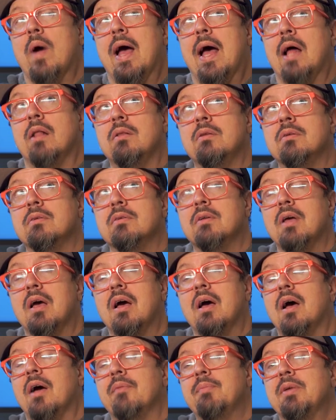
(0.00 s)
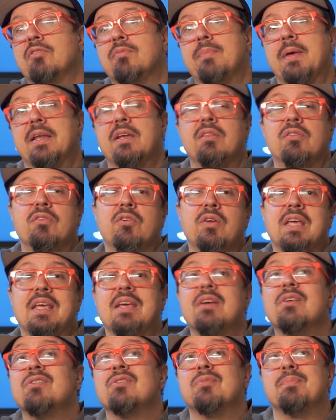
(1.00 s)
Well, I've been spending 30
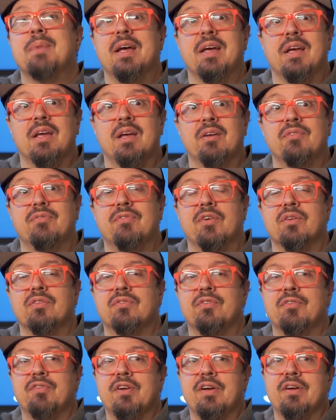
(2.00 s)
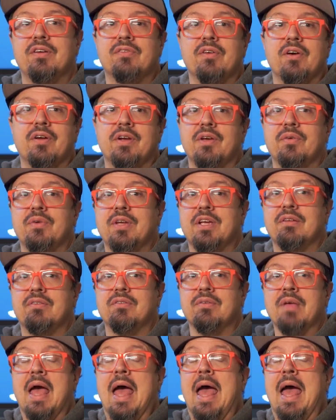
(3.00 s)
years buying headphones for various audio needs.